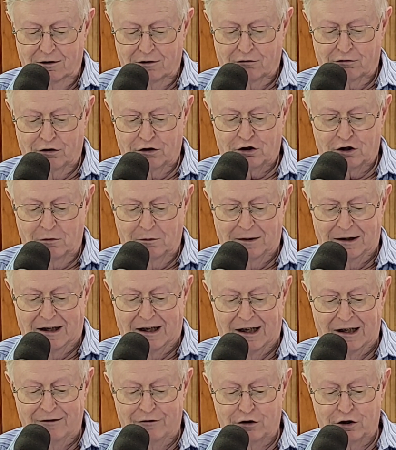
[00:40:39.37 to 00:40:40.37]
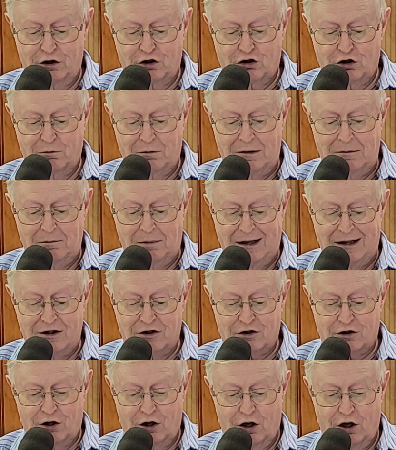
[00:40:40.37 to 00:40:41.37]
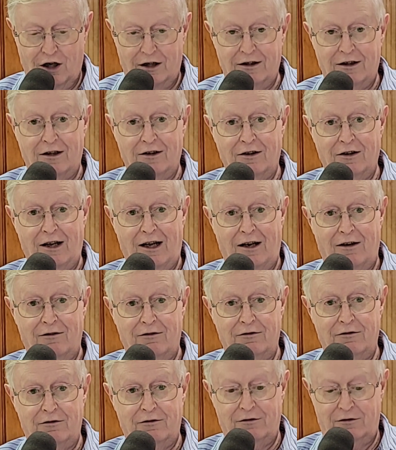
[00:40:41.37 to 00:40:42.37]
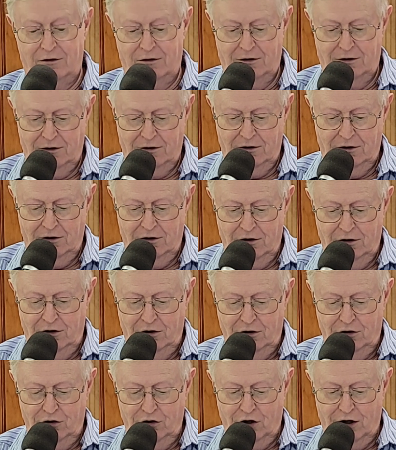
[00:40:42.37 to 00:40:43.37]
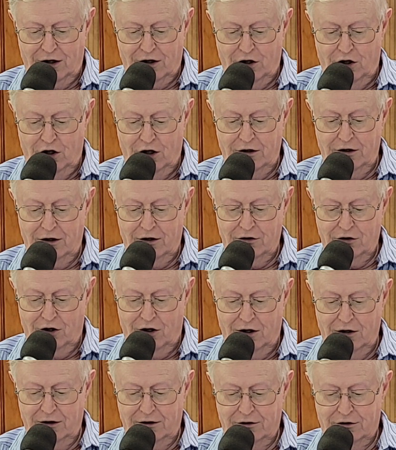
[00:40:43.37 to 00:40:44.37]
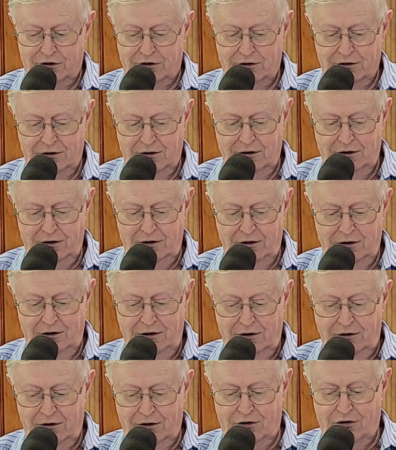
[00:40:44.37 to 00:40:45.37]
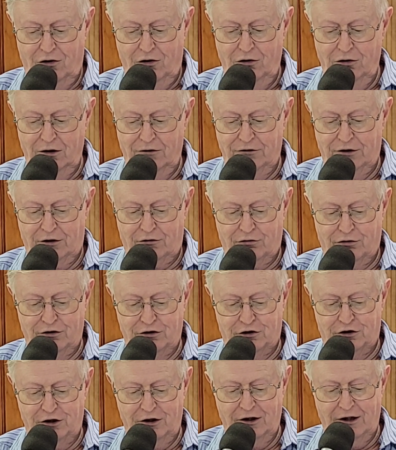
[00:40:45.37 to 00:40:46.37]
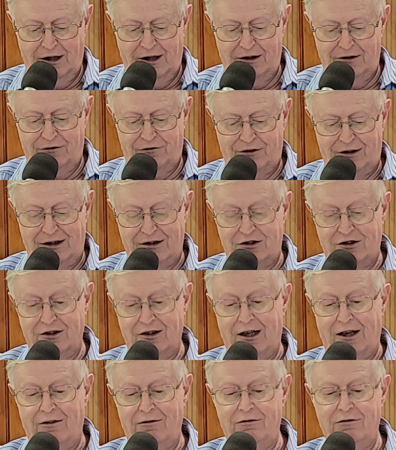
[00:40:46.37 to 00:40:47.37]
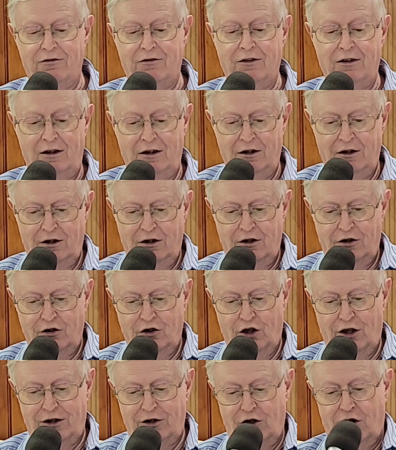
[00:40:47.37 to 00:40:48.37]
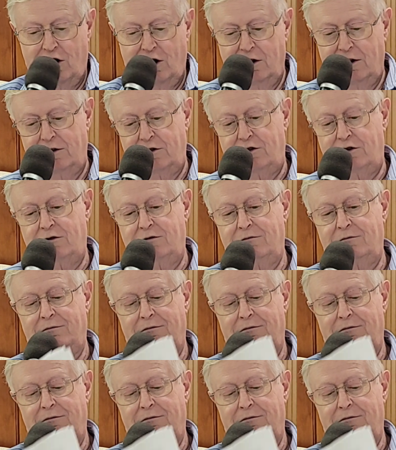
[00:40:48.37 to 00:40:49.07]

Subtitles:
Christian behavior should be based on love, not on knowledge. The goal of the Christian life is love, not knowledge.